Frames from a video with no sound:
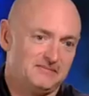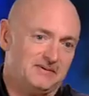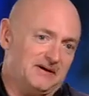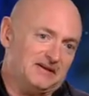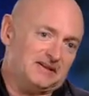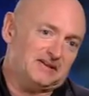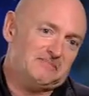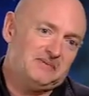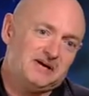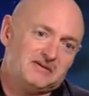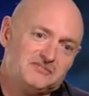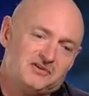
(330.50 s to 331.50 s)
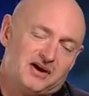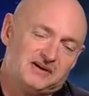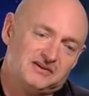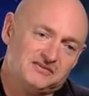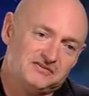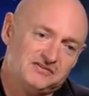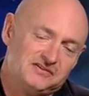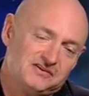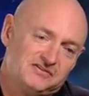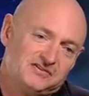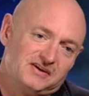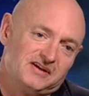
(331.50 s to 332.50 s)
But the big objectives
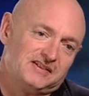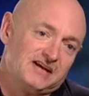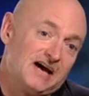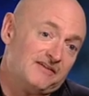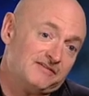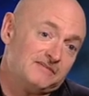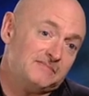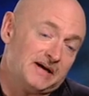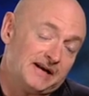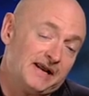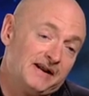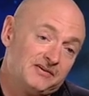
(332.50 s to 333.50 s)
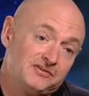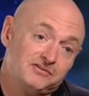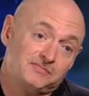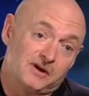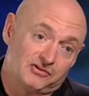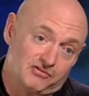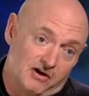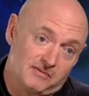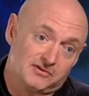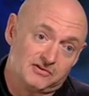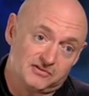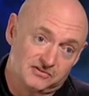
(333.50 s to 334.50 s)
is to get the alpha magnetic
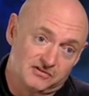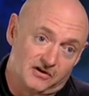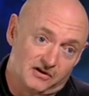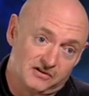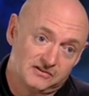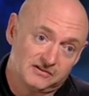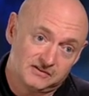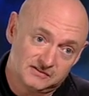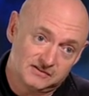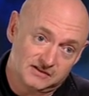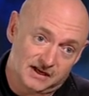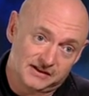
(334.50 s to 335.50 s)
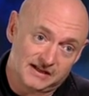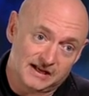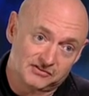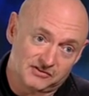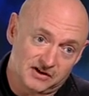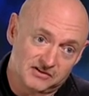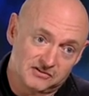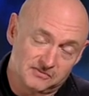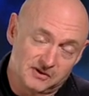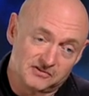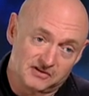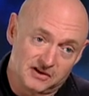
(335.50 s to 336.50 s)
spectrometer installed on the outside of the
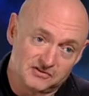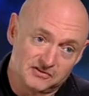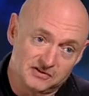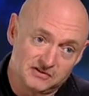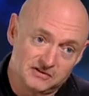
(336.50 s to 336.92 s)
space station.